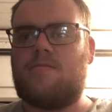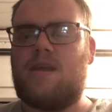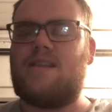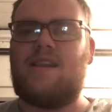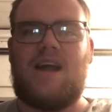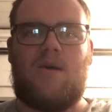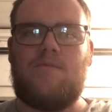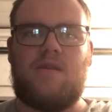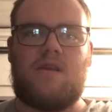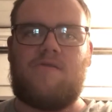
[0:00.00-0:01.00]
didn't
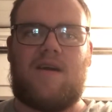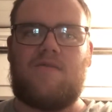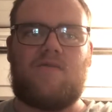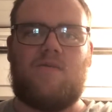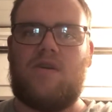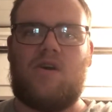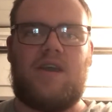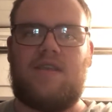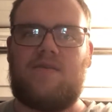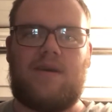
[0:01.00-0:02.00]
help that the crowds were not
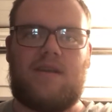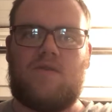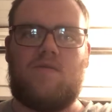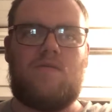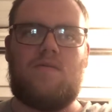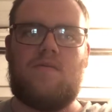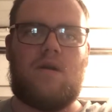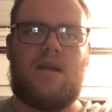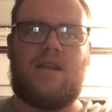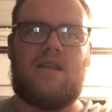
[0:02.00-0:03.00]
into it at all.
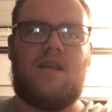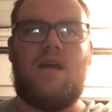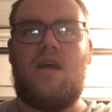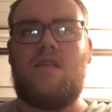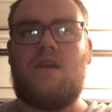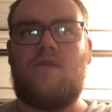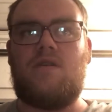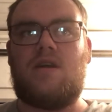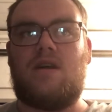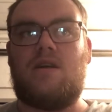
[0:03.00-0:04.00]
The
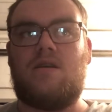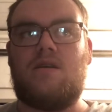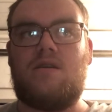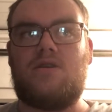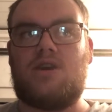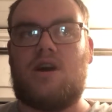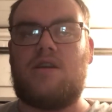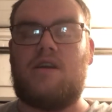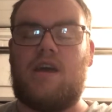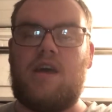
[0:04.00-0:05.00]
only
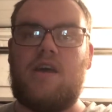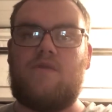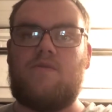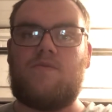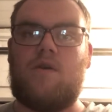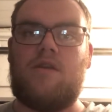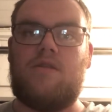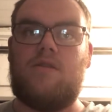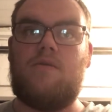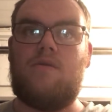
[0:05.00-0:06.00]
chant I heard was
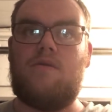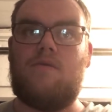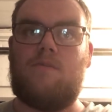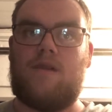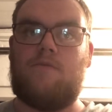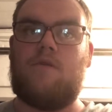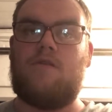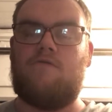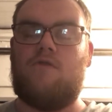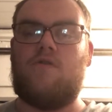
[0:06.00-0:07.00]
when one
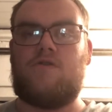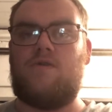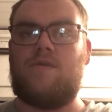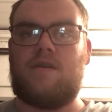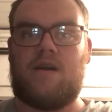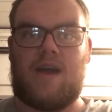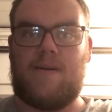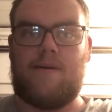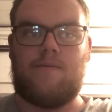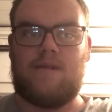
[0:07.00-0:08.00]
Raw superstar came
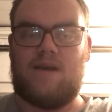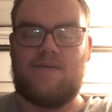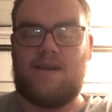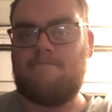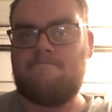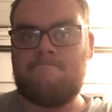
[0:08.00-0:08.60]
out, and that was it.